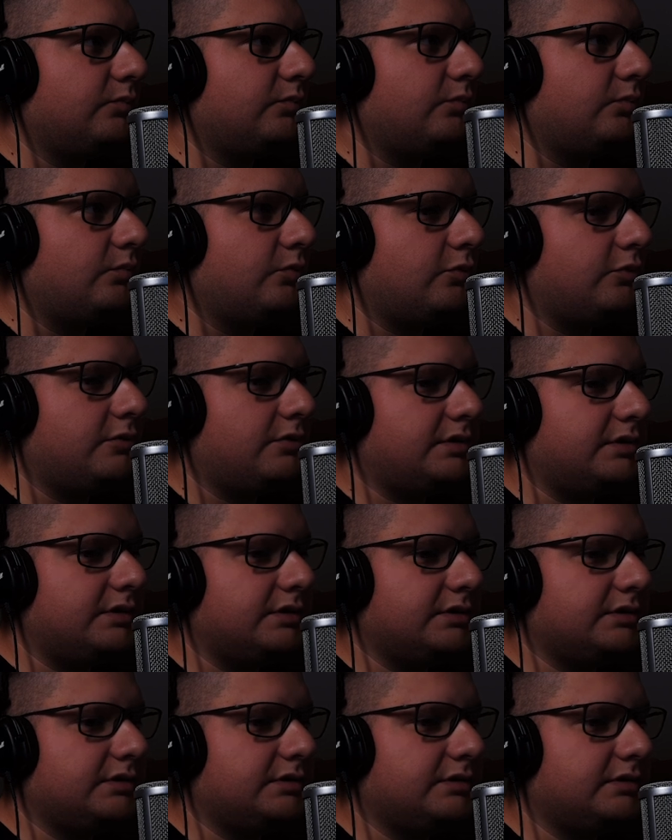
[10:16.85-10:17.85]
more
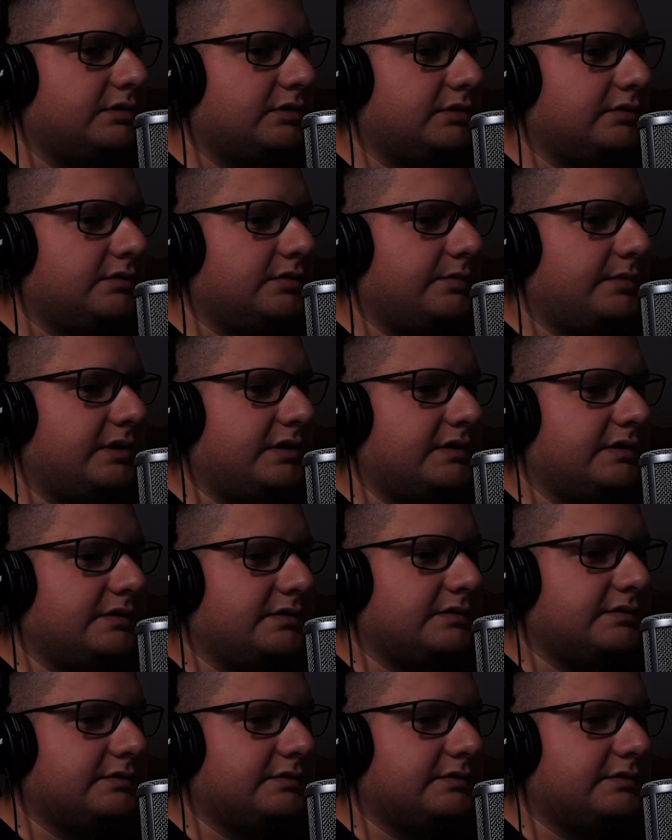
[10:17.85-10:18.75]
to the middle.